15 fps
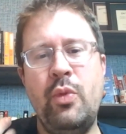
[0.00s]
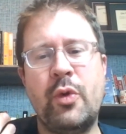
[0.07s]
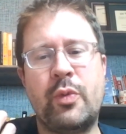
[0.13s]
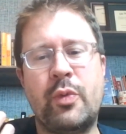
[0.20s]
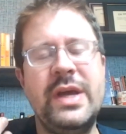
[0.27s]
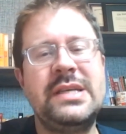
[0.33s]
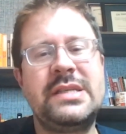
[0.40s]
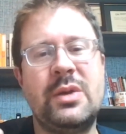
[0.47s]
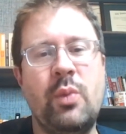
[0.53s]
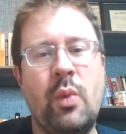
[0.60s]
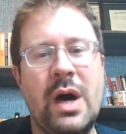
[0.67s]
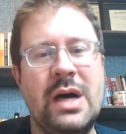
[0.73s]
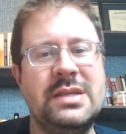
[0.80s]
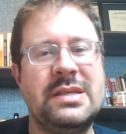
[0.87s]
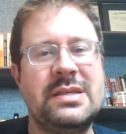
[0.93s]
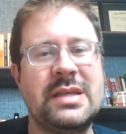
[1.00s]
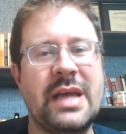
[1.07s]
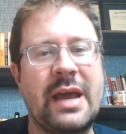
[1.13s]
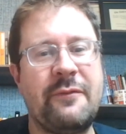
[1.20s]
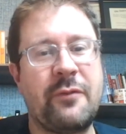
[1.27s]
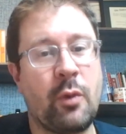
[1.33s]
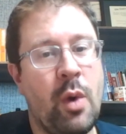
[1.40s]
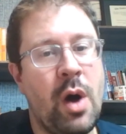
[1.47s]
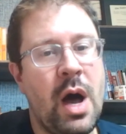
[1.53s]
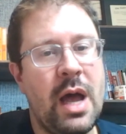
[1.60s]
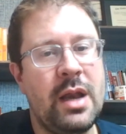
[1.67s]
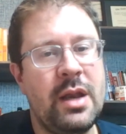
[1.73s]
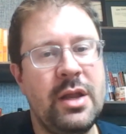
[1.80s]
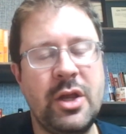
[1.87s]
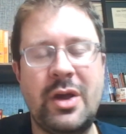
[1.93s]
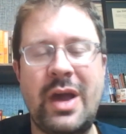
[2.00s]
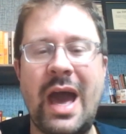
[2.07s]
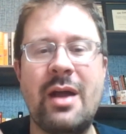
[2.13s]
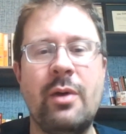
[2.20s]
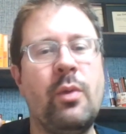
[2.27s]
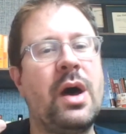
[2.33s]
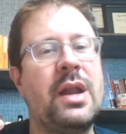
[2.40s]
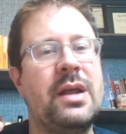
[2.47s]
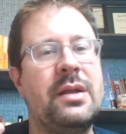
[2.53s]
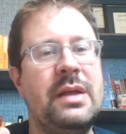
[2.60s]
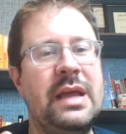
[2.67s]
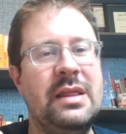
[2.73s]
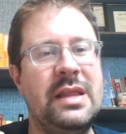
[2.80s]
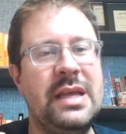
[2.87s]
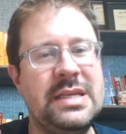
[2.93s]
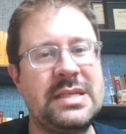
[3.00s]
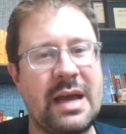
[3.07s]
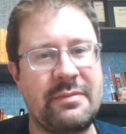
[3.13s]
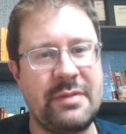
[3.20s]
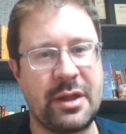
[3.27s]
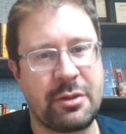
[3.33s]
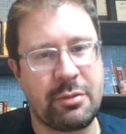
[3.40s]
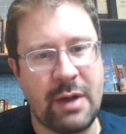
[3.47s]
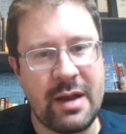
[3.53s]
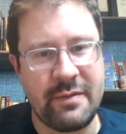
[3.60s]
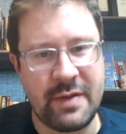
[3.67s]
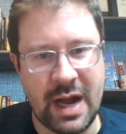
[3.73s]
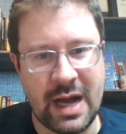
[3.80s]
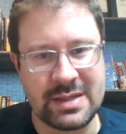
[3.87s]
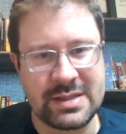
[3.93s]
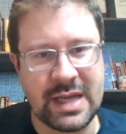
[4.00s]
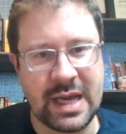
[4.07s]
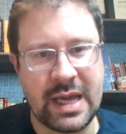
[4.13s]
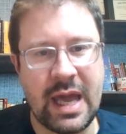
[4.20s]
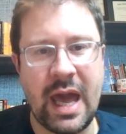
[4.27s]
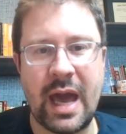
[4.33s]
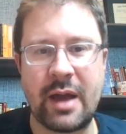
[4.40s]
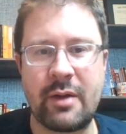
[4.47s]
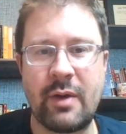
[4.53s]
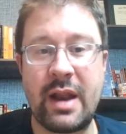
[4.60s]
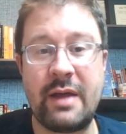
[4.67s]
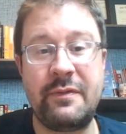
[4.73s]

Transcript: the reason is like, for one, you kind of want to at least have the threat of an onside kick, right?